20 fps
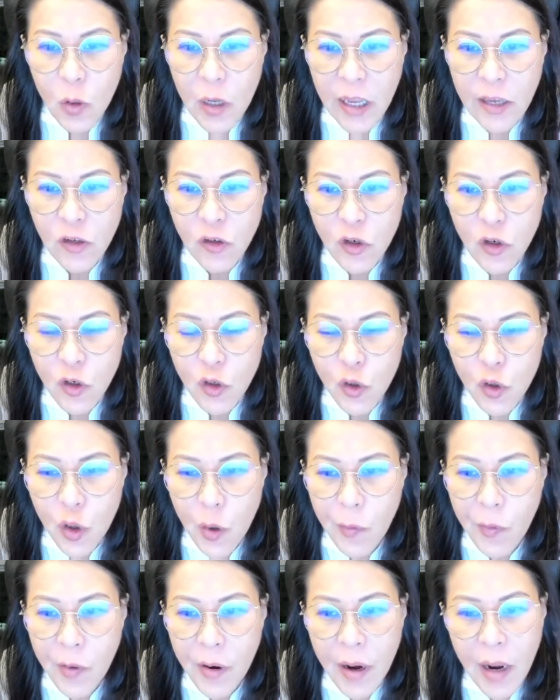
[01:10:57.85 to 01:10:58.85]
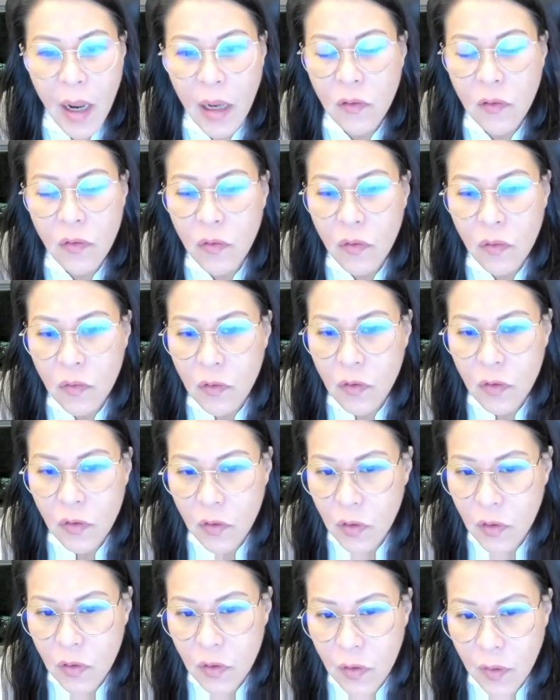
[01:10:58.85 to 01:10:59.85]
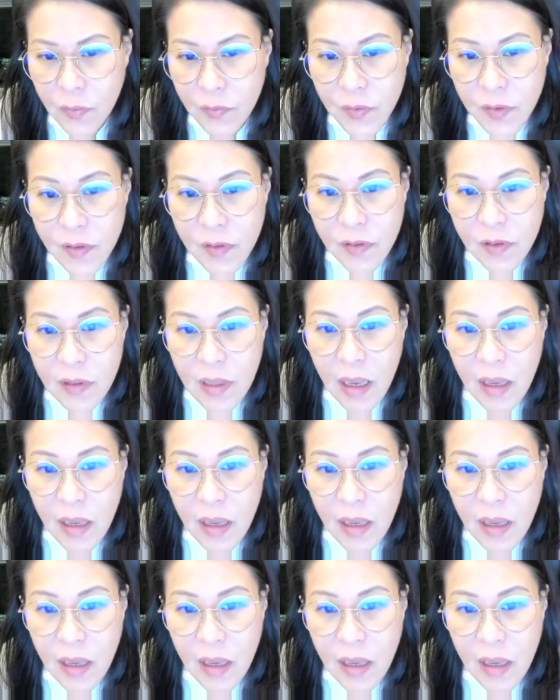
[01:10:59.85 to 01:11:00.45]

can't change job, right? Ah, don't, don't, change job first.